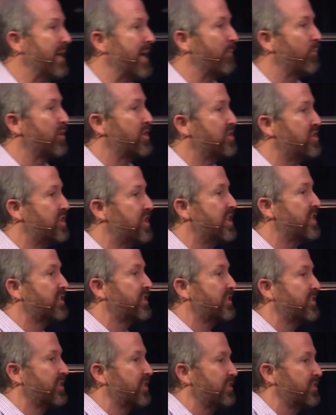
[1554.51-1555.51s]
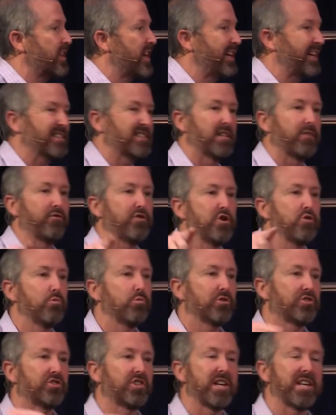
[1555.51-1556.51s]
And what Jesus is saying is, if you
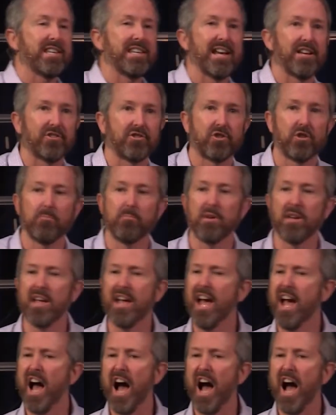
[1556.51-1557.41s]
will say yes to me,